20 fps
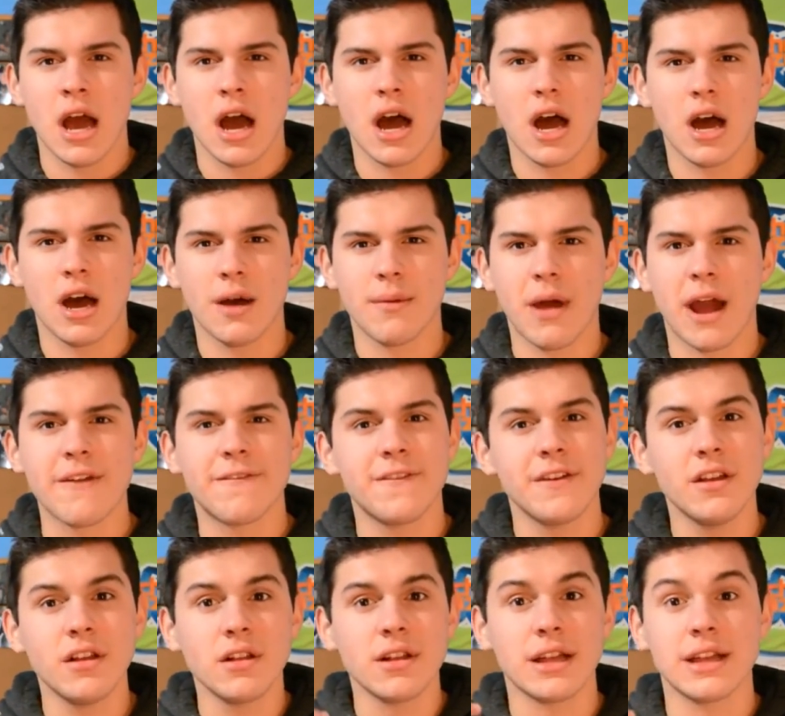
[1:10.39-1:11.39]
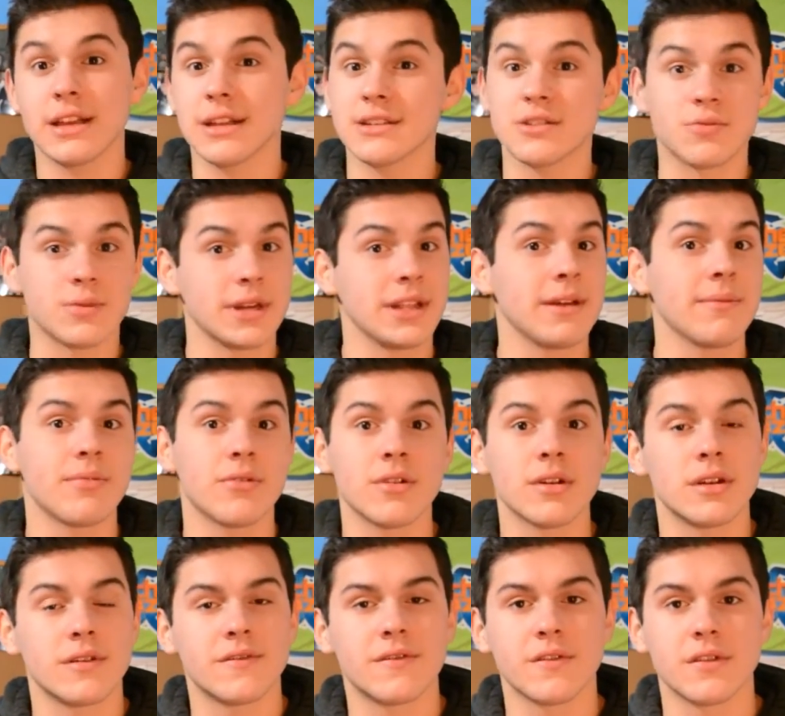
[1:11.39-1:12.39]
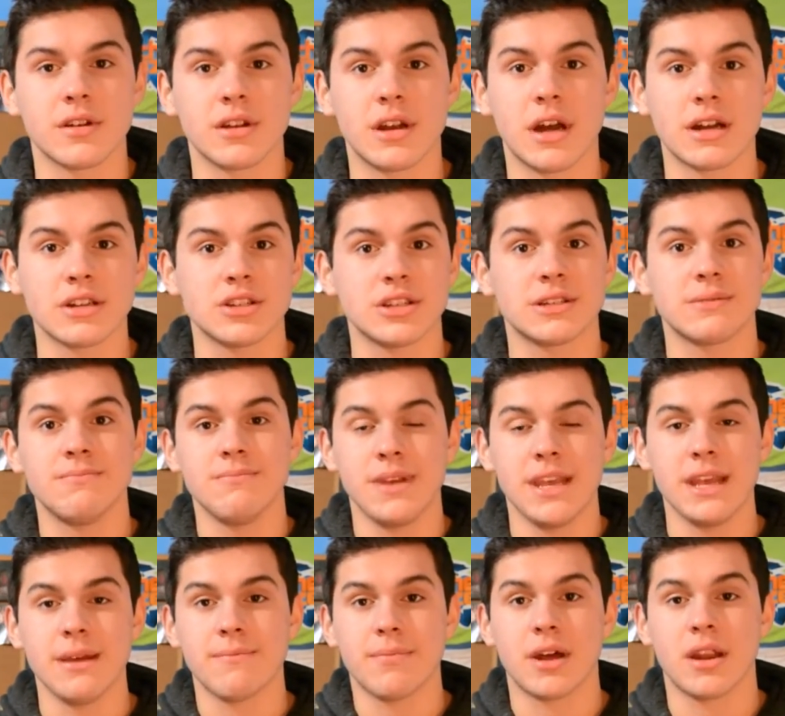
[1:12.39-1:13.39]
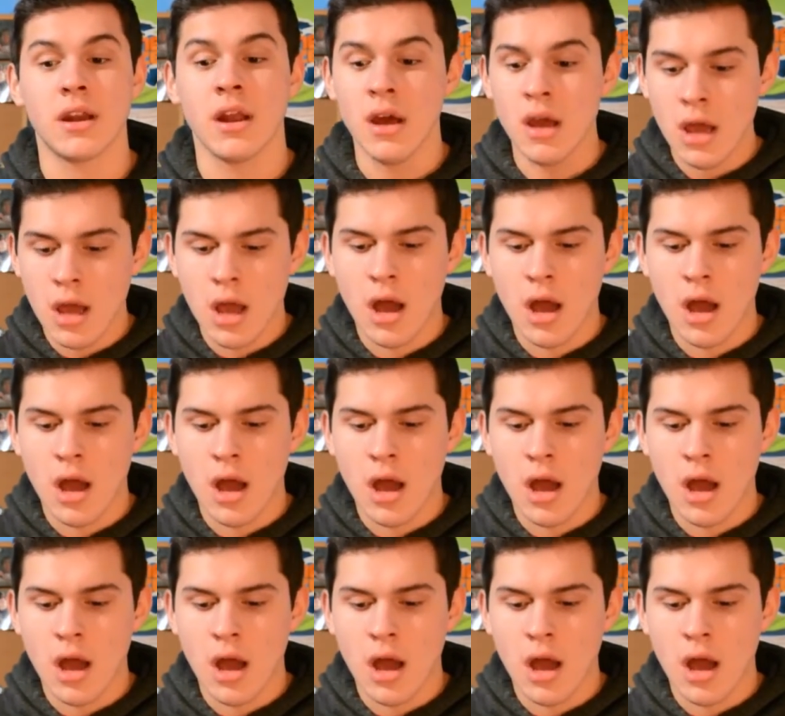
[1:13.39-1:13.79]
I feel it is really important for not just me, but